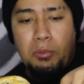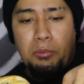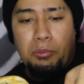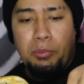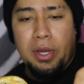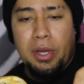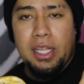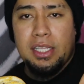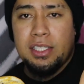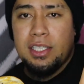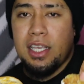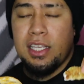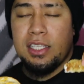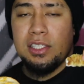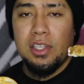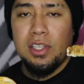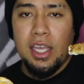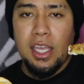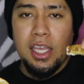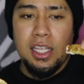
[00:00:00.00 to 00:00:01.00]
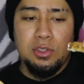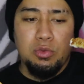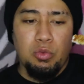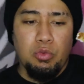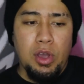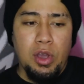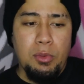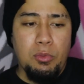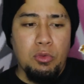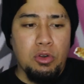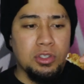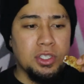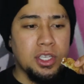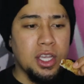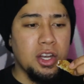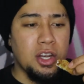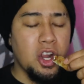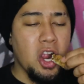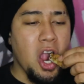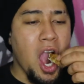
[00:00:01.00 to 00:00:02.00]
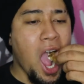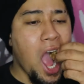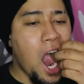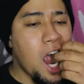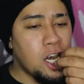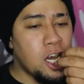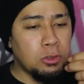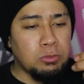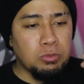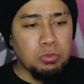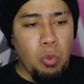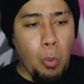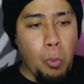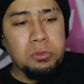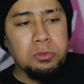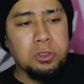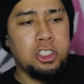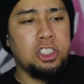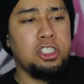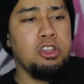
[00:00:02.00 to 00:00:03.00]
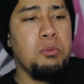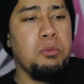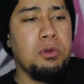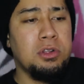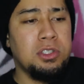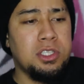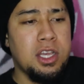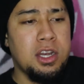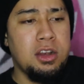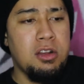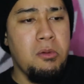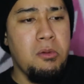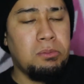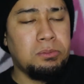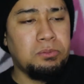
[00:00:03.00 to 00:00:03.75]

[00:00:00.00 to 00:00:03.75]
but it tastes like it's way more tender. Super tender.